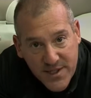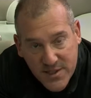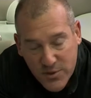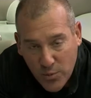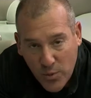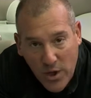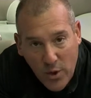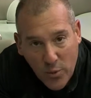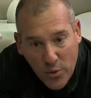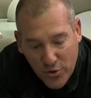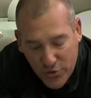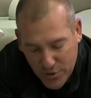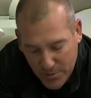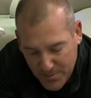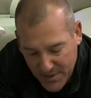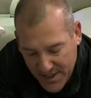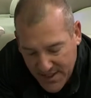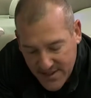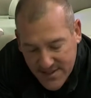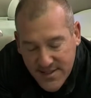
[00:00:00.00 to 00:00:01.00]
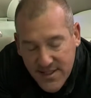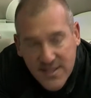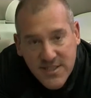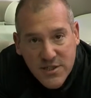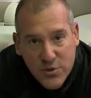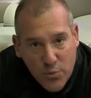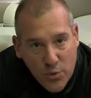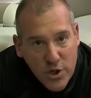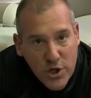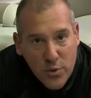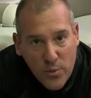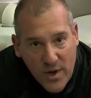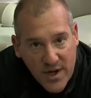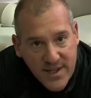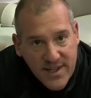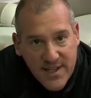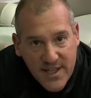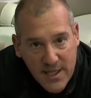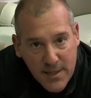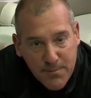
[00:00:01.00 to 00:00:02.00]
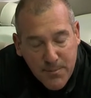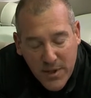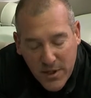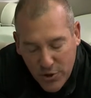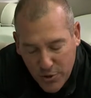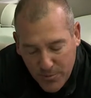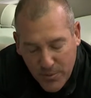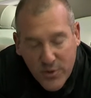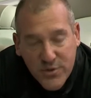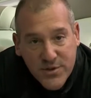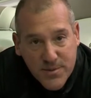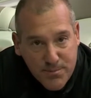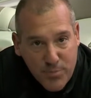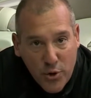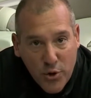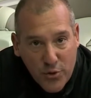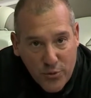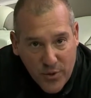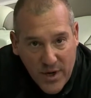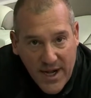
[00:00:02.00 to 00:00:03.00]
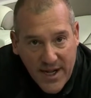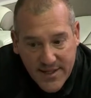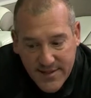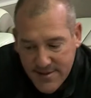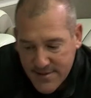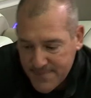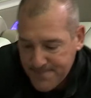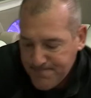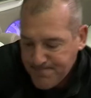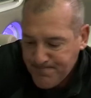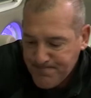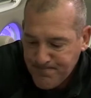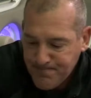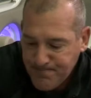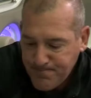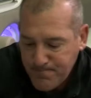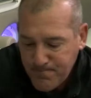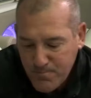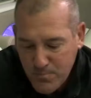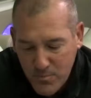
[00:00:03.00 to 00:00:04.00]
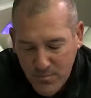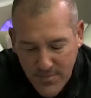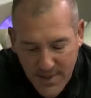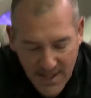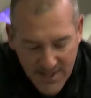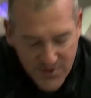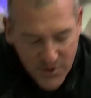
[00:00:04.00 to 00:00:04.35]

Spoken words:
is well worth it because this is where you want to keep your most important rods. That's